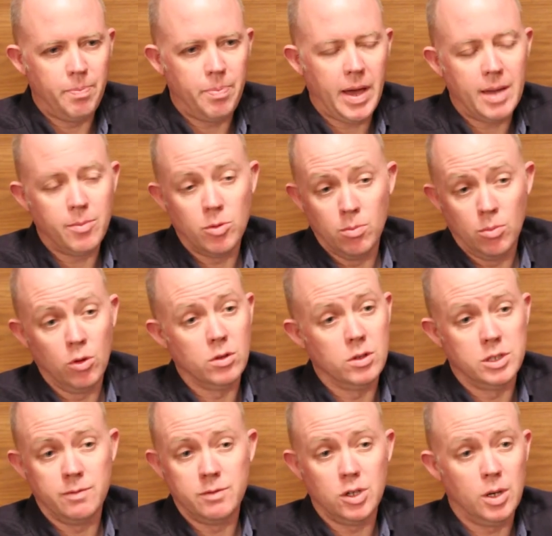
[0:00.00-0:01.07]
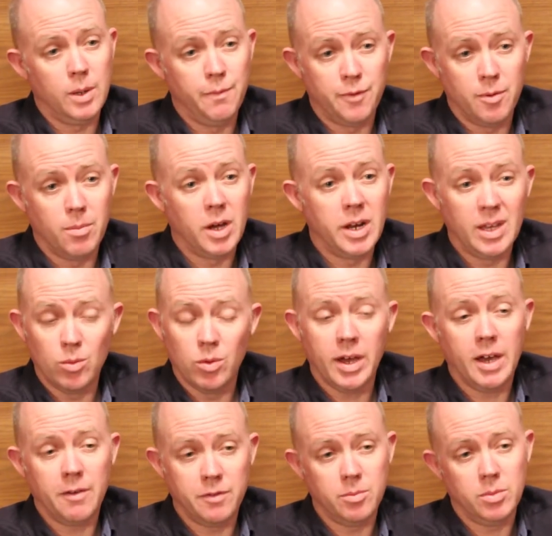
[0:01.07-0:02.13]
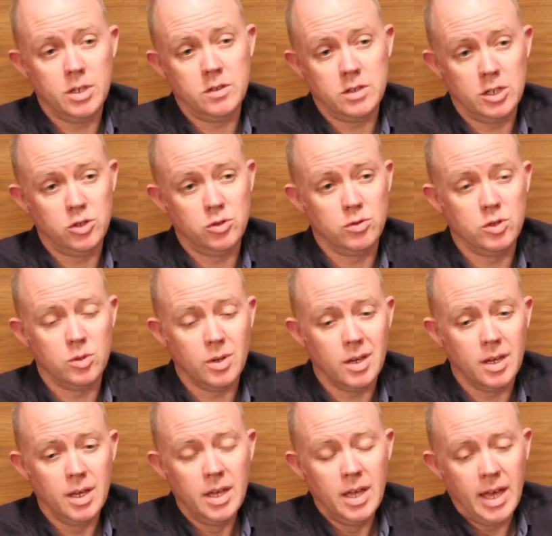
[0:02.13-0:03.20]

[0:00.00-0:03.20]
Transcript: payment models of time for money will have to be central to it.